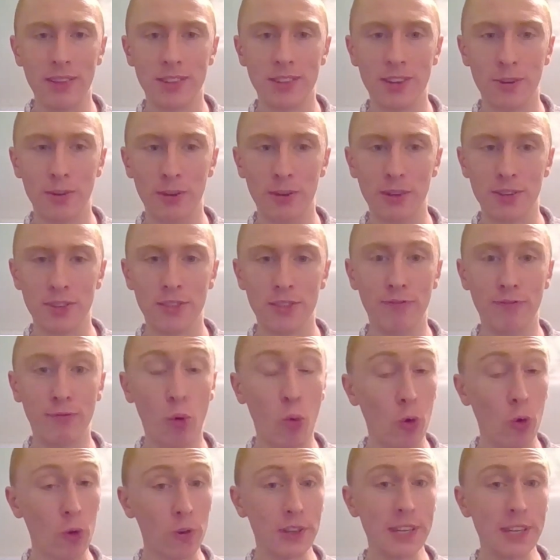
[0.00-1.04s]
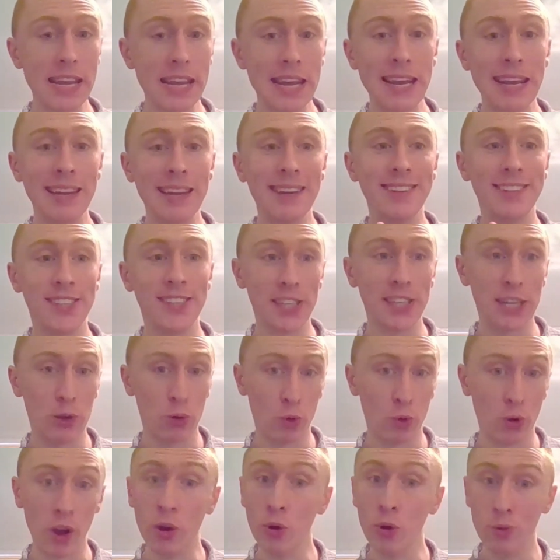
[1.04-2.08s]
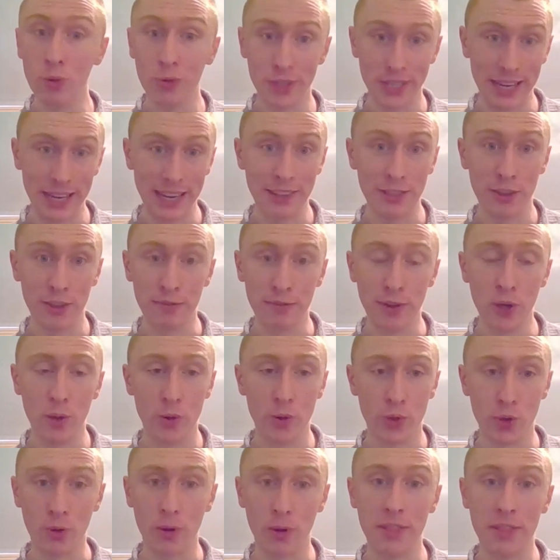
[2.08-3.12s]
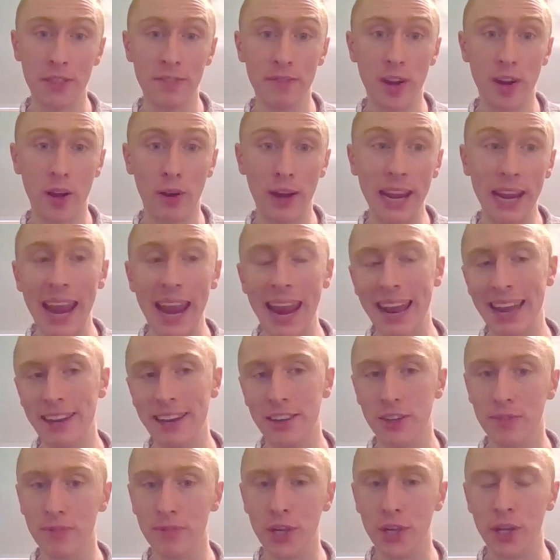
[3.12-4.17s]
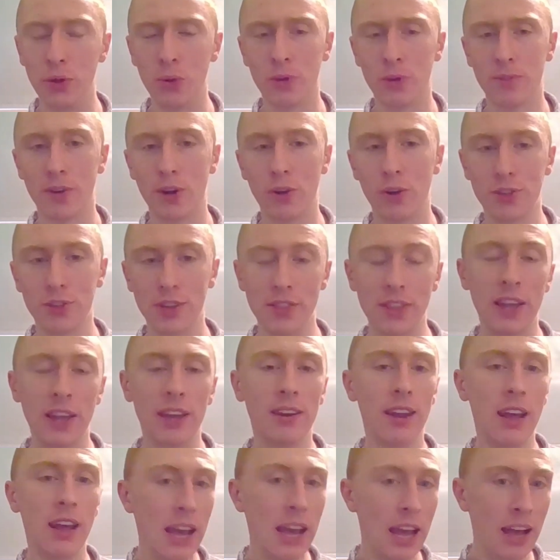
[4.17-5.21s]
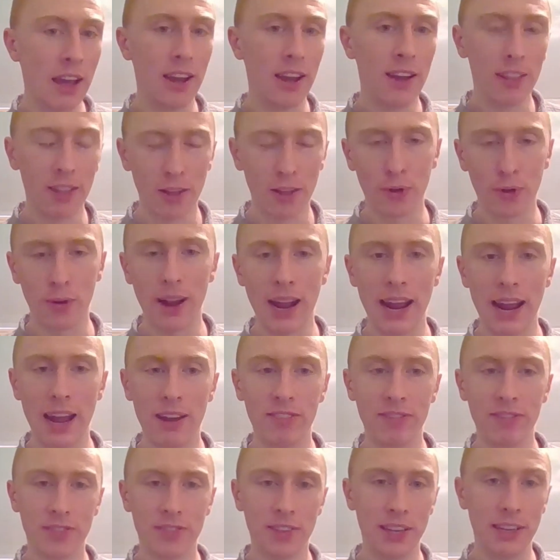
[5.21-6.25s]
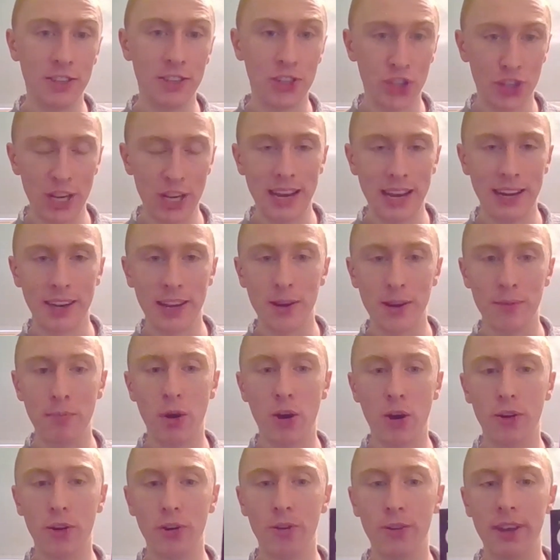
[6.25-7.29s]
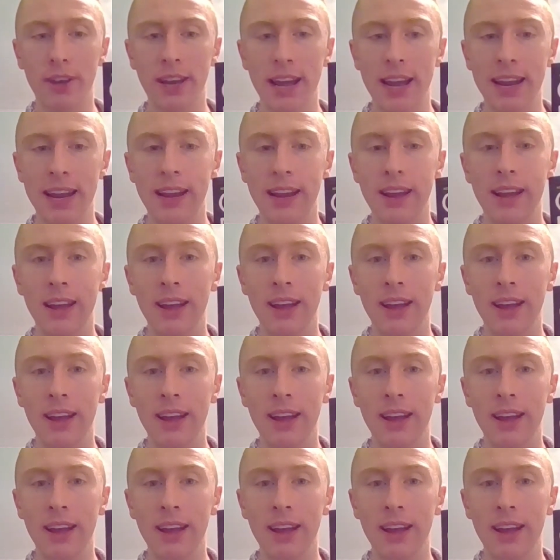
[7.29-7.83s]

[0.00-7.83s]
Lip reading: So it's 14 zeros in the future at the very end of the universe, and then the other half is set in modern day